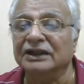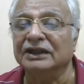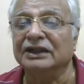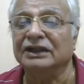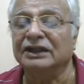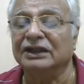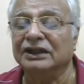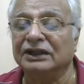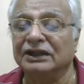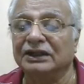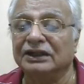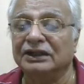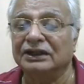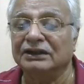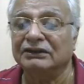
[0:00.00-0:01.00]
Uh,
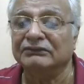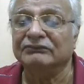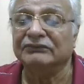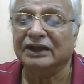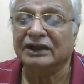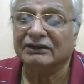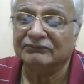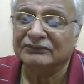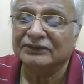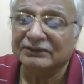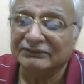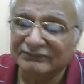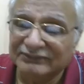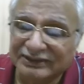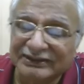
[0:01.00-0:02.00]

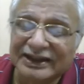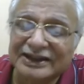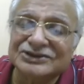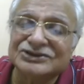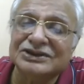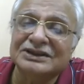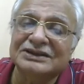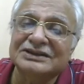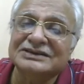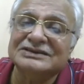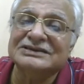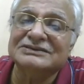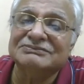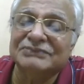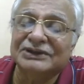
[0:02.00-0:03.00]
Actually, this is
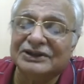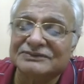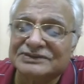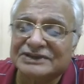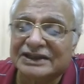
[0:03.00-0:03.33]
bill of site,